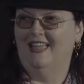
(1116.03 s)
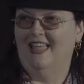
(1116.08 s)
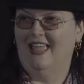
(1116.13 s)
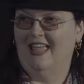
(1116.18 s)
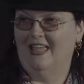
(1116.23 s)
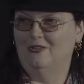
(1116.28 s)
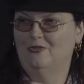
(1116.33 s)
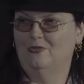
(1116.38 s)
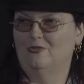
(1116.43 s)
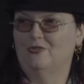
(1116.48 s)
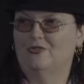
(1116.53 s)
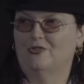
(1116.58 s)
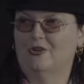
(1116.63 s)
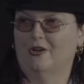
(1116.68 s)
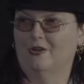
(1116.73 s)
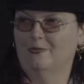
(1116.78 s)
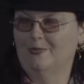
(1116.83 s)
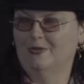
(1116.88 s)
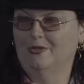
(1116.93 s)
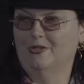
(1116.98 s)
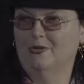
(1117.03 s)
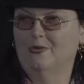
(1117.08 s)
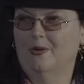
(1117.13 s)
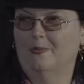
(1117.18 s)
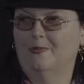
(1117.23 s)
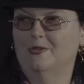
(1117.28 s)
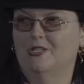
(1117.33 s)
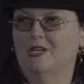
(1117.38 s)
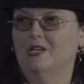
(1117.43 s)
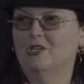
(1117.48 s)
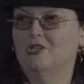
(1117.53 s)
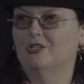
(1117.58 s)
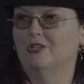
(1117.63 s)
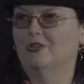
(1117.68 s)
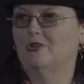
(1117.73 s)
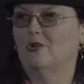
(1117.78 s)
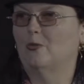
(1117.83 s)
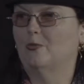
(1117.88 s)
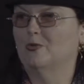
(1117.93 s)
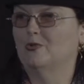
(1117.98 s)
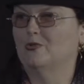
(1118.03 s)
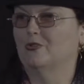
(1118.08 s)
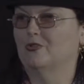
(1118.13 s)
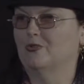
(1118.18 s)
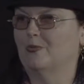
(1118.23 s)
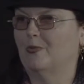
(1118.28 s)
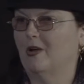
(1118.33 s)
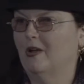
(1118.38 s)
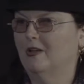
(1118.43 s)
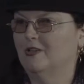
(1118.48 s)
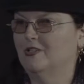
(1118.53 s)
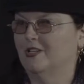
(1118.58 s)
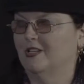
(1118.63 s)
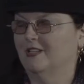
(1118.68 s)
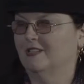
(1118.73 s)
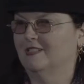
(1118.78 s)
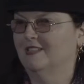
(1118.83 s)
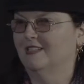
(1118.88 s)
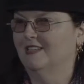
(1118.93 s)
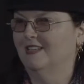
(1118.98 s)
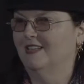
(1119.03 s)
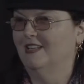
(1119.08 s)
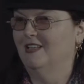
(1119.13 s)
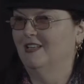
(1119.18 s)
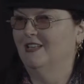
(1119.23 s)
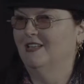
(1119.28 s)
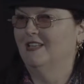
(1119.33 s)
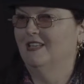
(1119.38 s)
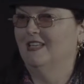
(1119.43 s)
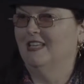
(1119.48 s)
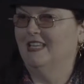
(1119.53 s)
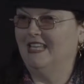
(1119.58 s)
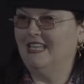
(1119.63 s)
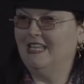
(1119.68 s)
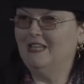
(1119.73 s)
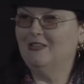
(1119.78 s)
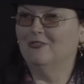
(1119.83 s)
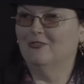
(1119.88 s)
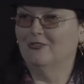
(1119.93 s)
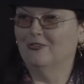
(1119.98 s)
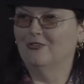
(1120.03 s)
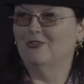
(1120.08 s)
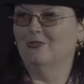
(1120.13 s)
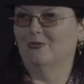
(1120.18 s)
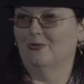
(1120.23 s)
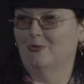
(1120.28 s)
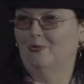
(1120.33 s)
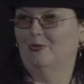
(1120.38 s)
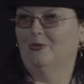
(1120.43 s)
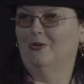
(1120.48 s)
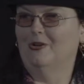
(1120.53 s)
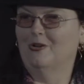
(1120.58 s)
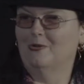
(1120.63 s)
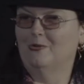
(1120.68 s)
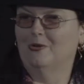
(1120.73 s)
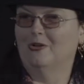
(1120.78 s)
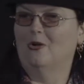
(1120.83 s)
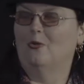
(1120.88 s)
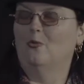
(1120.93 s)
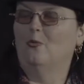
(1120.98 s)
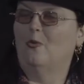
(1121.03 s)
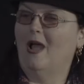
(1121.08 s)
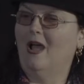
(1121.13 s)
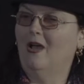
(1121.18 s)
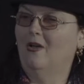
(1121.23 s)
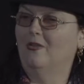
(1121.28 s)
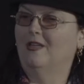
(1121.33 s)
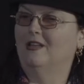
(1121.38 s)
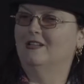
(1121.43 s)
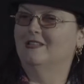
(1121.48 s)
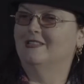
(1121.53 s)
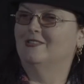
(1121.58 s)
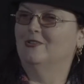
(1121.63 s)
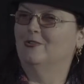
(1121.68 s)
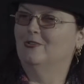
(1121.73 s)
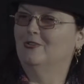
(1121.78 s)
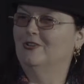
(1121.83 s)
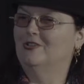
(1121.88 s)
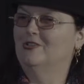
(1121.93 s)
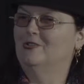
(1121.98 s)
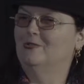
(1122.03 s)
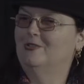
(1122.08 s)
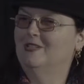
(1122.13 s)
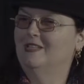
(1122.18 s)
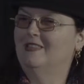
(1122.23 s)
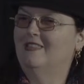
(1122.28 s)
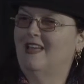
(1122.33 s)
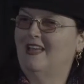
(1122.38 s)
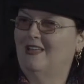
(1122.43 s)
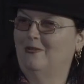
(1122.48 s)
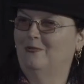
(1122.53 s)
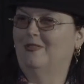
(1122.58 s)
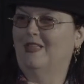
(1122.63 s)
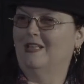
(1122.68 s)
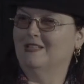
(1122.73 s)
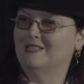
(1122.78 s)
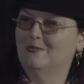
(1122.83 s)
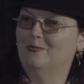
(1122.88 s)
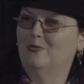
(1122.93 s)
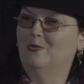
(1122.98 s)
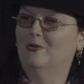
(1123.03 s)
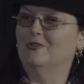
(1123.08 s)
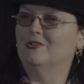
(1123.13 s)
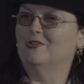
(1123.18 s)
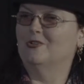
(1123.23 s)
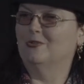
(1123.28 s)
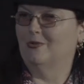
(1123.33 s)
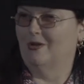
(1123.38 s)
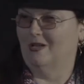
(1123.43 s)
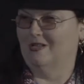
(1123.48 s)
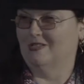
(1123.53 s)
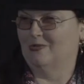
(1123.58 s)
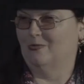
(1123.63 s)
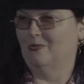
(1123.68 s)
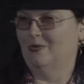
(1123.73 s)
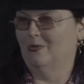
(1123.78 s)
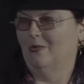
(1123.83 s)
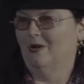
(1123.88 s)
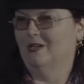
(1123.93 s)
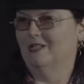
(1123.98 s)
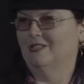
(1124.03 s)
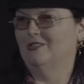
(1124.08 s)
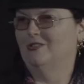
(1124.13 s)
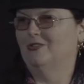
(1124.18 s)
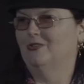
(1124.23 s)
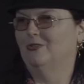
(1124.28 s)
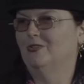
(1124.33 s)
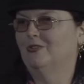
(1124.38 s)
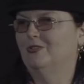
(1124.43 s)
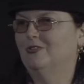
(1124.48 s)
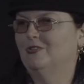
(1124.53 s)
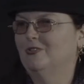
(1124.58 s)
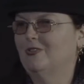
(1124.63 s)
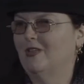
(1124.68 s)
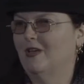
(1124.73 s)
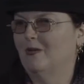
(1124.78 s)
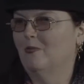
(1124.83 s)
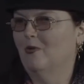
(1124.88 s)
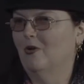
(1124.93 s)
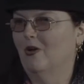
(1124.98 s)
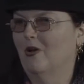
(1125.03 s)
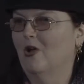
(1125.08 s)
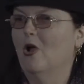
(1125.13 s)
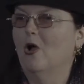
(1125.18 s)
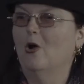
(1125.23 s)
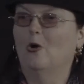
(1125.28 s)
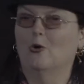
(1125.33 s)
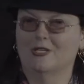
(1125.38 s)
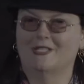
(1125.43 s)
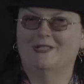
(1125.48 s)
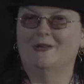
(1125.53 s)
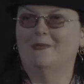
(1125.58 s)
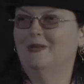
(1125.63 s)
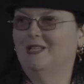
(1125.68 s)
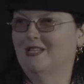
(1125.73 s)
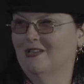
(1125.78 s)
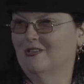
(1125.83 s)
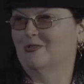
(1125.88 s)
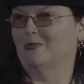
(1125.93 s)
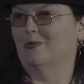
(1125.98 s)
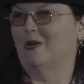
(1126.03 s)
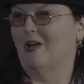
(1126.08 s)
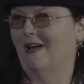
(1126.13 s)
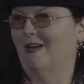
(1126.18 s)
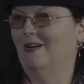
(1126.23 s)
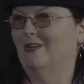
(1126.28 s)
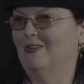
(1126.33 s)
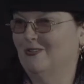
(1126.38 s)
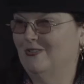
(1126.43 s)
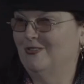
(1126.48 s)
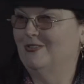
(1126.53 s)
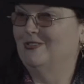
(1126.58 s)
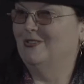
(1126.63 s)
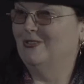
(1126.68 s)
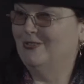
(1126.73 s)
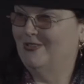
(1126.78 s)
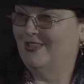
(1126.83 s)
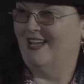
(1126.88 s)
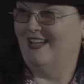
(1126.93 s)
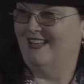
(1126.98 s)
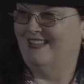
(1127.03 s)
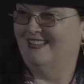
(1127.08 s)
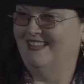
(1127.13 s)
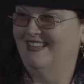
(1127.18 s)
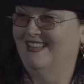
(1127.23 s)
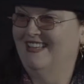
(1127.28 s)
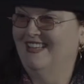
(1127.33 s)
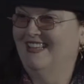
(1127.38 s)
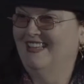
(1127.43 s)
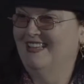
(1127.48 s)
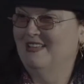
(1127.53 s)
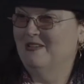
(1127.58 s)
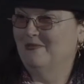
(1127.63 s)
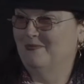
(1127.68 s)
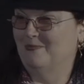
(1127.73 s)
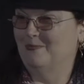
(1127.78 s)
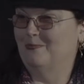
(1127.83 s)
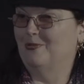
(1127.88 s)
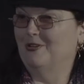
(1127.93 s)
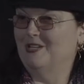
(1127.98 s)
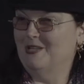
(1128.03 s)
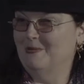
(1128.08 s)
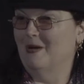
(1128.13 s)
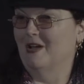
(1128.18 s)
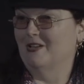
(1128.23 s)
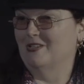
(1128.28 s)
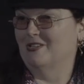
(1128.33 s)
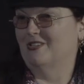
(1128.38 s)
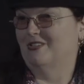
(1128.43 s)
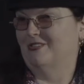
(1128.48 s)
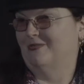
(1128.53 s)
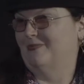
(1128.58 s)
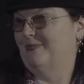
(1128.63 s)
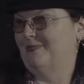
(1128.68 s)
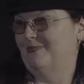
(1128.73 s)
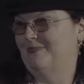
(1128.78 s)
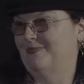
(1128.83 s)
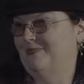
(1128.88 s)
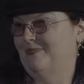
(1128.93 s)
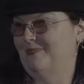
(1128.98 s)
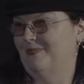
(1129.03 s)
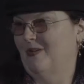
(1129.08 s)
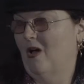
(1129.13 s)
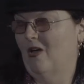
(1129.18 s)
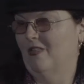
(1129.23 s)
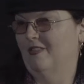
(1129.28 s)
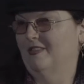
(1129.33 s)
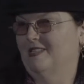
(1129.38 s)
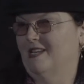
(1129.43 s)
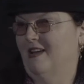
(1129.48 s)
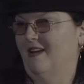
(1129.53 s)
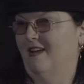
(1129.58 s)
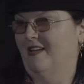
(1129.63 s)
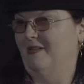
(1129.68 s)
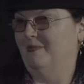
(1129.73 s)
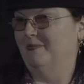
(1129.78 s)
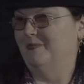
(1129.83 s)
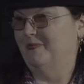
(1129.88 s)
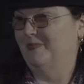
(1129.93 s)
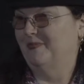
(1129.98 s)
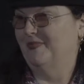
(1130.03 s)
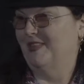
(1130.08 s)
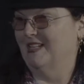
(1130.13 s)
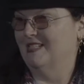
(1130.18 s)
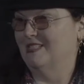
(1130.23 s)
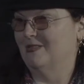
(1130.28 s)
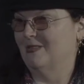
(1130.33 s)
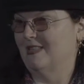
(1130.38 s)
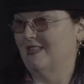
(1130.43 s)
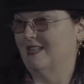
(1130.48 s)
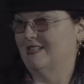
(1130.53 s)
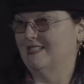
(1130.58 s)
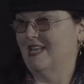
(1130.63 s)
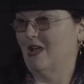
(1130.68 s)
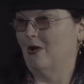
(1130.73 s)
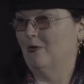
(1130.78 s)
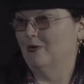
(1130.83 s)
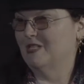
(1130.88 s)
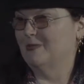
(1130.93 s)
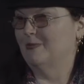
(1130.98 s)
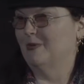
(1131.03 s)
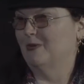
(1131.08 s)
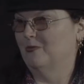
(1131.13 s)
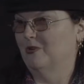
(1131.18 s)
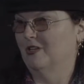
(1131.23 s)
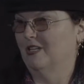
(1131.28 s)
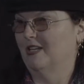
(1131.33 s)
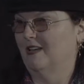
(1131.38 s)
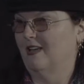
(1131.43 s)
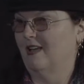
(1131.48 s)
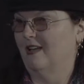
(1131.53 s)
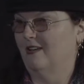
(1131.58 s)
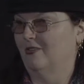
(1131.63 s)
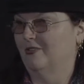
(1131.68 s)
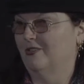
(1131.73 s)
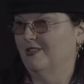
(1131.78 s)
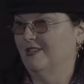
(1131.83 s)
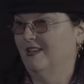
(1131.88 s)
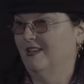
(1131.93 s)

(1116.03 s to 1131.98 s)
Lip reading: and you start building reputation in an open source project, either your employer will go, wow, that is so good you did that. That's important to us. We wanted you to do that more. Or somebody else will hire you to do that pretty much all the time. That's how it's been working out.